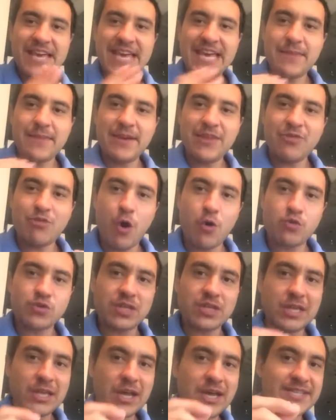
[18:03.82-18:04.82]
the enemy
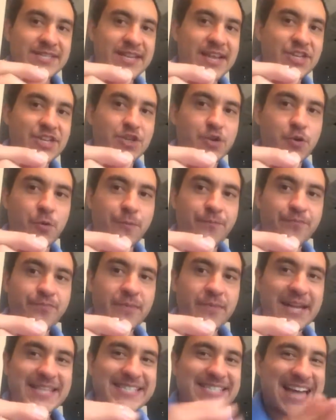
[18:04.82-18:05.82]
throws lust at you.
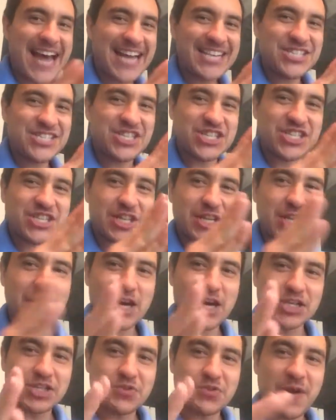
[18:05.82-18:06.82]
It's not just
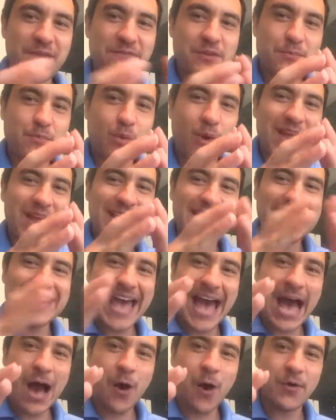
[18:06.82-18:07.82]
lust. You have to break it
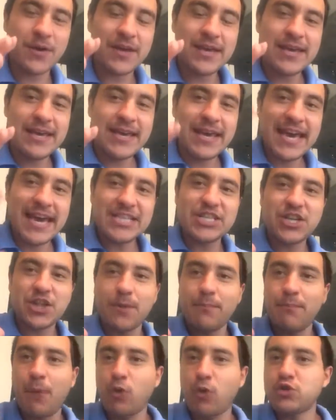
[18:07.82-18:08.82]
down into
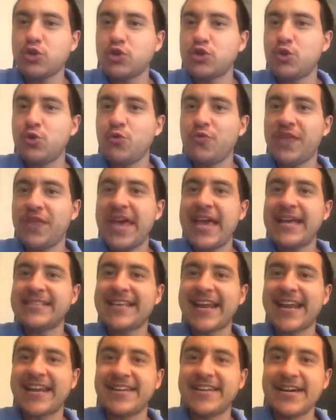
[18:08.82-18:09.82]
the multitude things
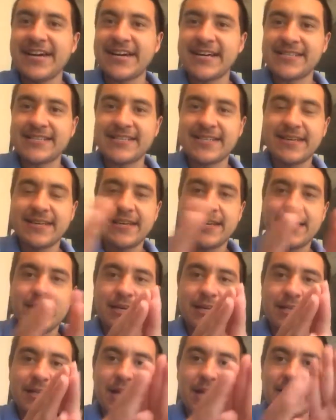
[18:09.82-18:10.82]
that it does.
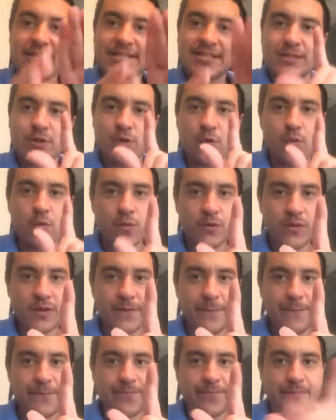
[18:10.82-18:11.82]
Lust,
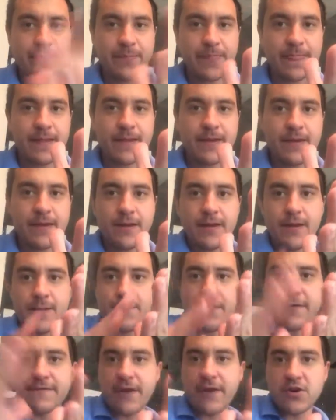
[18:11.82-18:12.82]

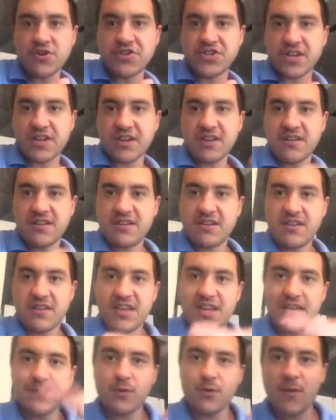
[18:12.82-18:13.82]
perversion,
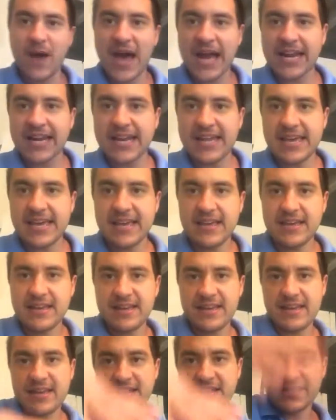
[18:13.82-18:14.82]
immorality,
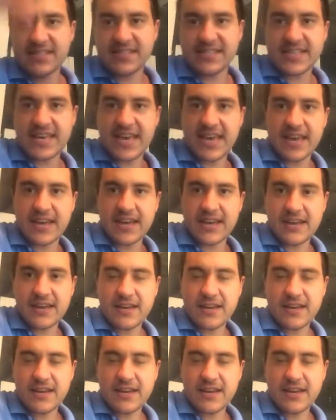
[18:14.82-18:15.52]
sin,